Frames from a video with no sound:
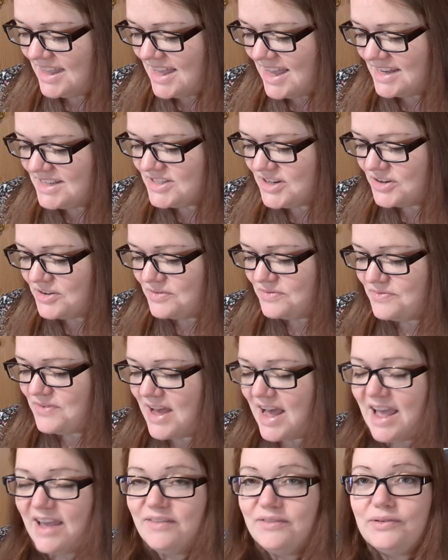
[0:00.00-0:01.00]
I started
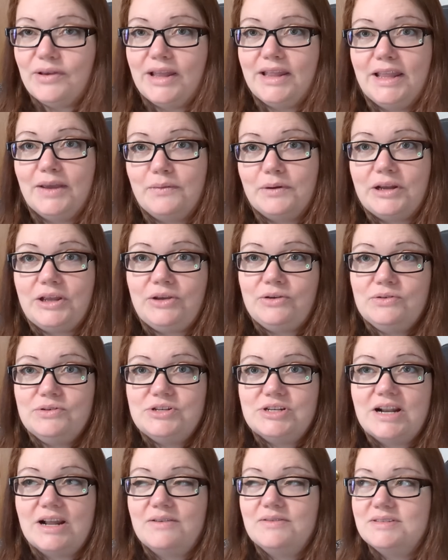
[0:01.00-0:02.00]
5 and they were huge
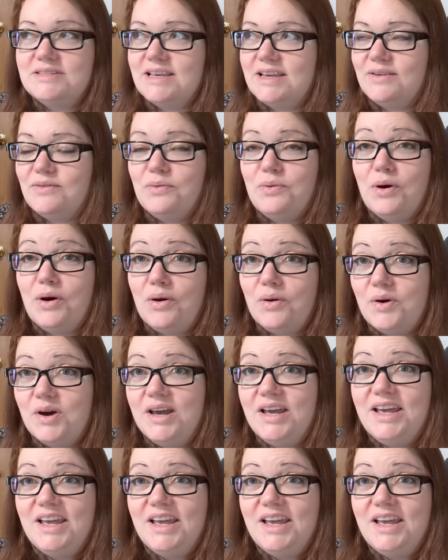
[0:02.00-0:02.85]
and I was like, whoa,